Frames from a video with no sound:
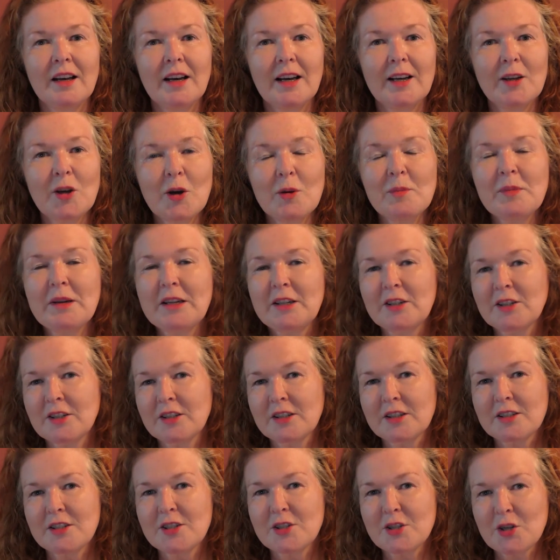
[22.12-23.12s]
I come
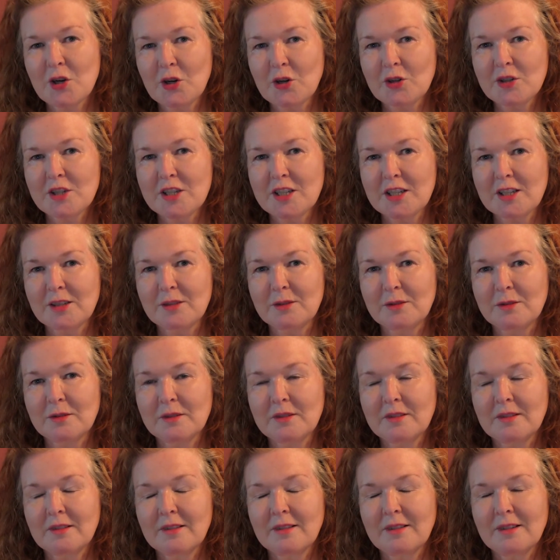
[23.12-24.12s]
here to talk to you
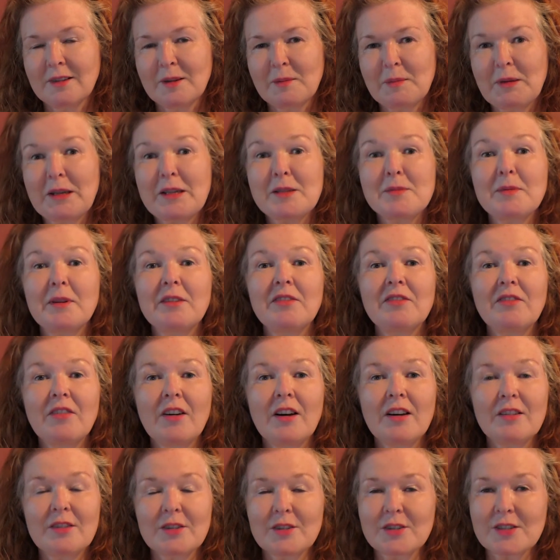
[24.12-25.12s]
because my
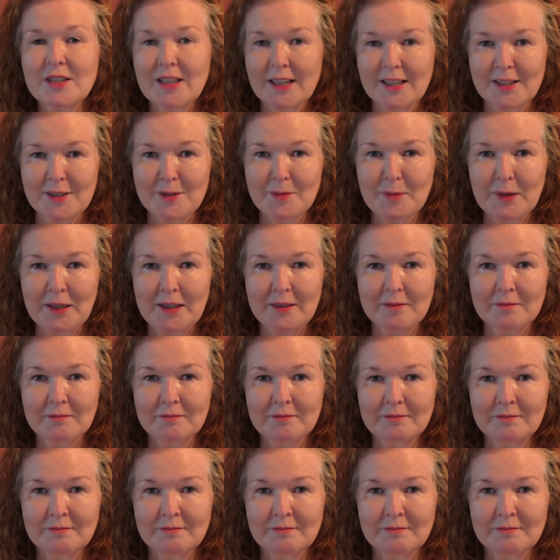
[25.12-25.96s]
father sent me.